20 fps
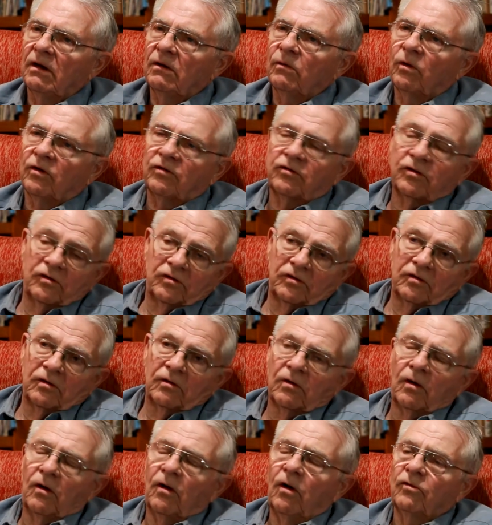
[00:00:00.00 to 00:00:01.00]
which is
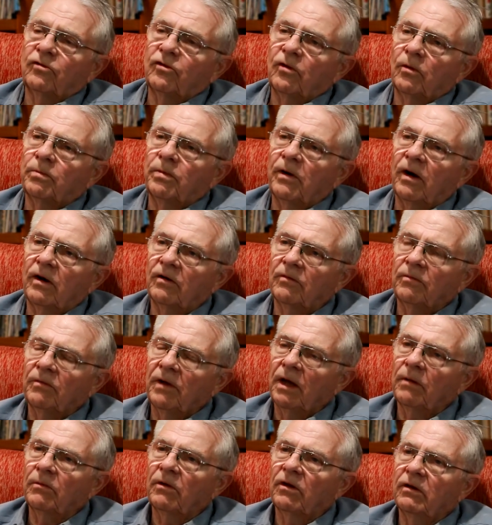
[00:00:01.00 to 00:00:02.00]
also part of
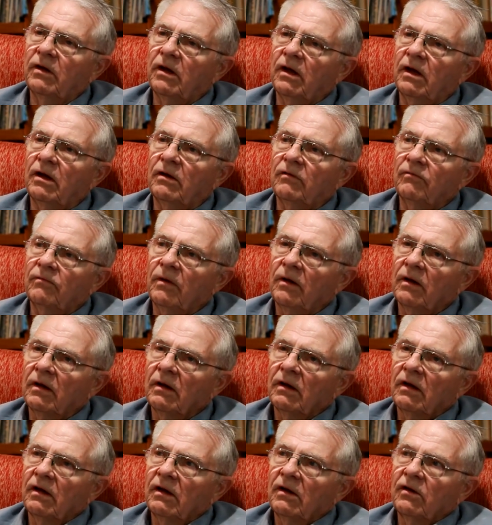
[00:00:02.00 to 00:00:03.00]
Mammoth Cave.
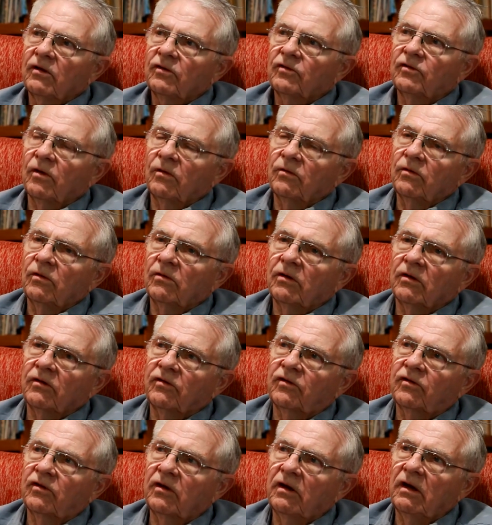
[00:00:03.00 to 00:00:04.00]
So you can
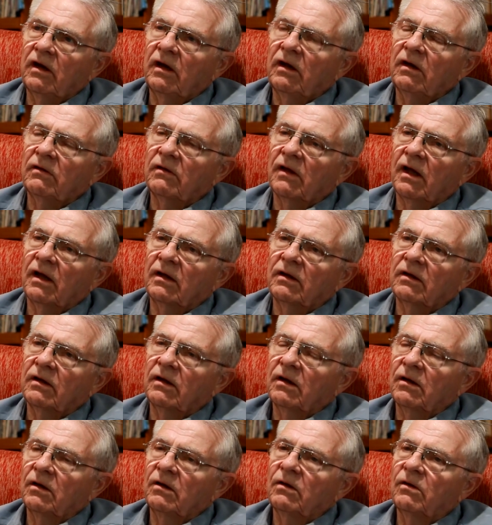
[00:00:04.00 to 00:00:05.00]
see that
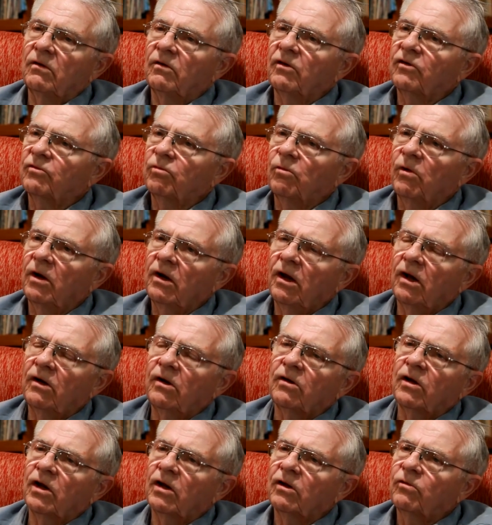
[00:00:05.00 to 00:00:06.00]
this
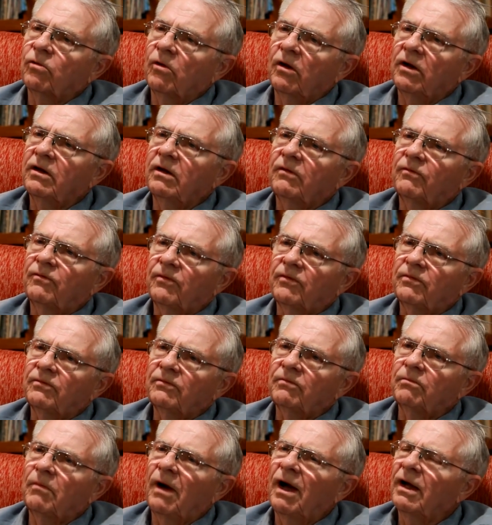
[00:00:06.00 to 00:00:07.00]

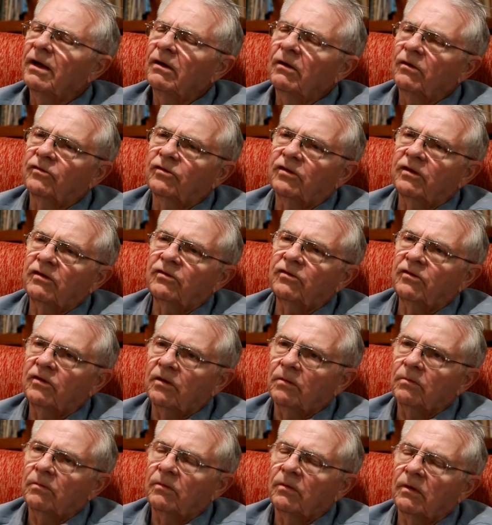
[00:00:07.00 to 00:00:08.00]
120-mile
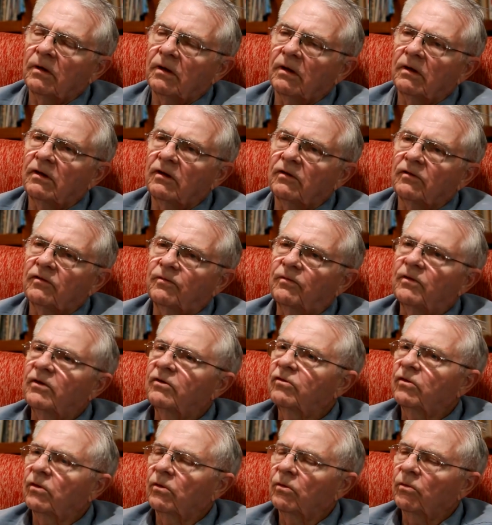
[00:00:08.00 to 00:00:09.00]
system that is
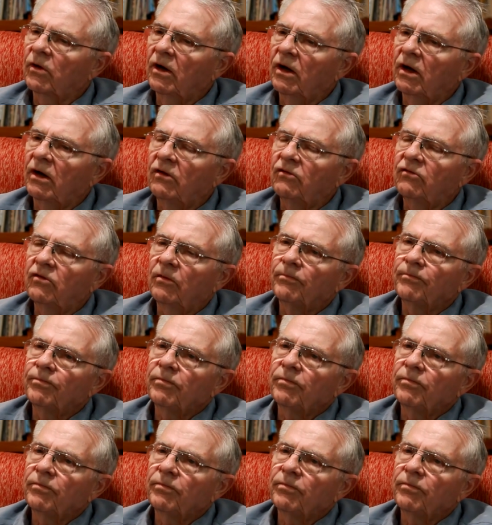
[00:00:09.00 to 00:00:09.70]
Fisher Ridge